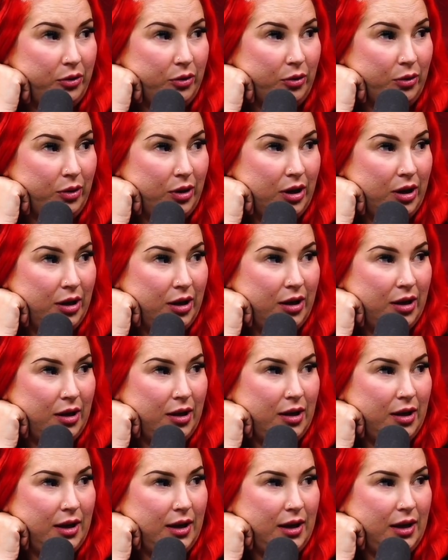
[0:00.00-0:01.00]
Yeah, but that's
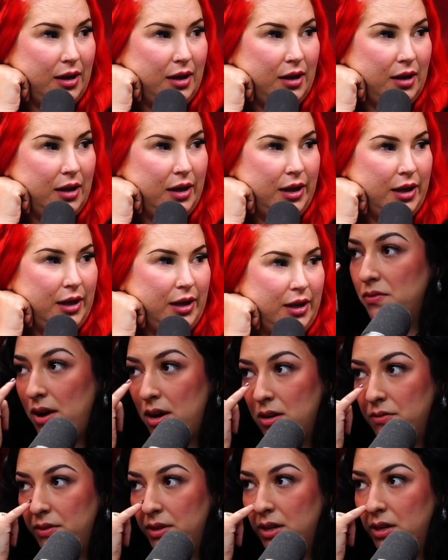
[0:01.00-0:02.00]
why I talked myself out
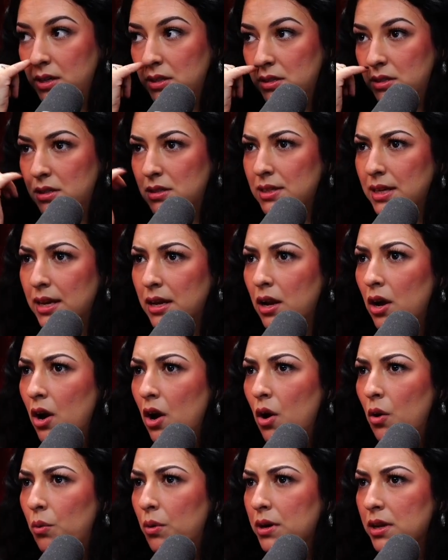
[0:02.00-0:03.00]
of it because it's like
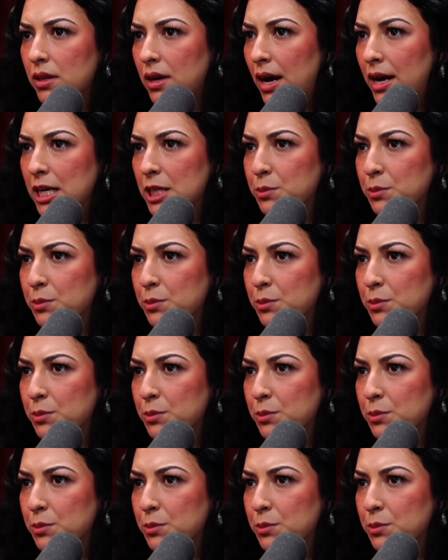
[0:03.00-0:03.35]
one of the highest